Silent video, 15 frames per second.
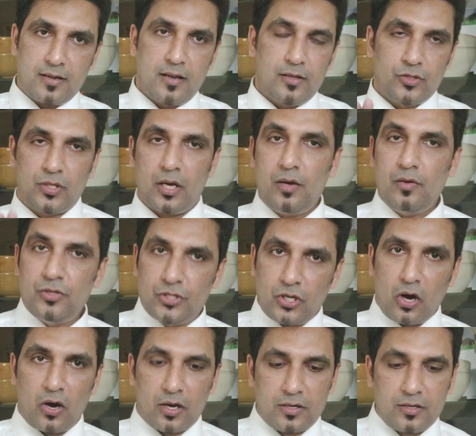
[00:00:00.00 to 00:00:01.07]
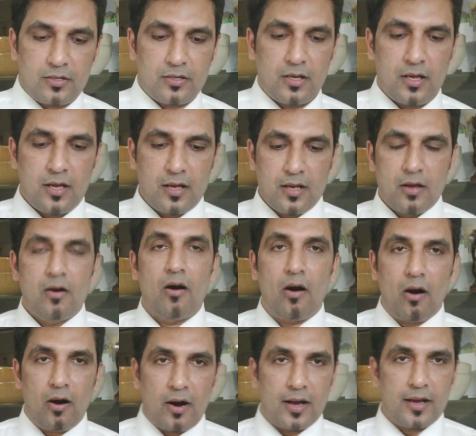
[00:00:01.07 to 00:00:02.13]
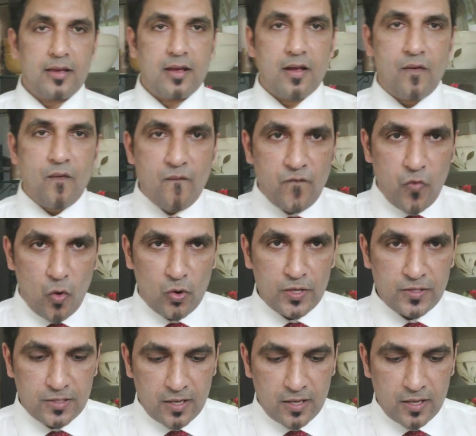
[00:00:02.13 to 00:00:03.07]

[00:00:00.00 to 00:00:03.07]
so John, I want